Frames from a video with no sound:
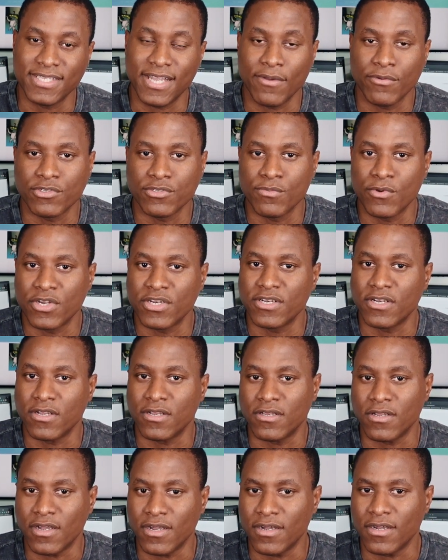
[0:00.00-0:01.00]
That was more
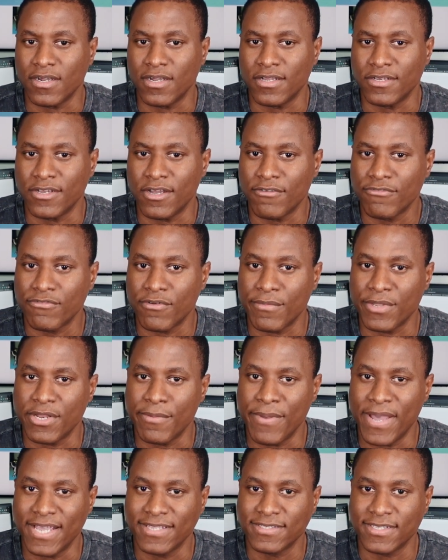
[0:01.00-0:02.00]
than enough for me to
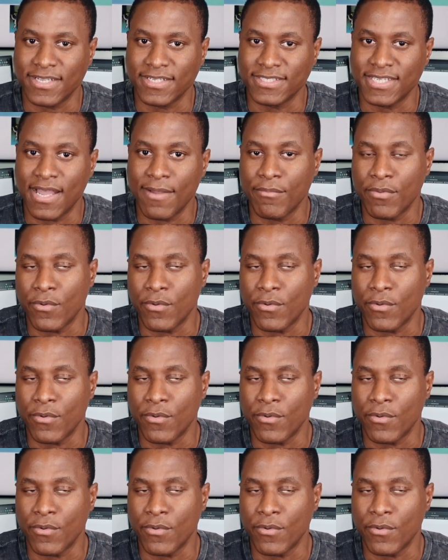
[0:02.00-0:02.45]
pass the exam.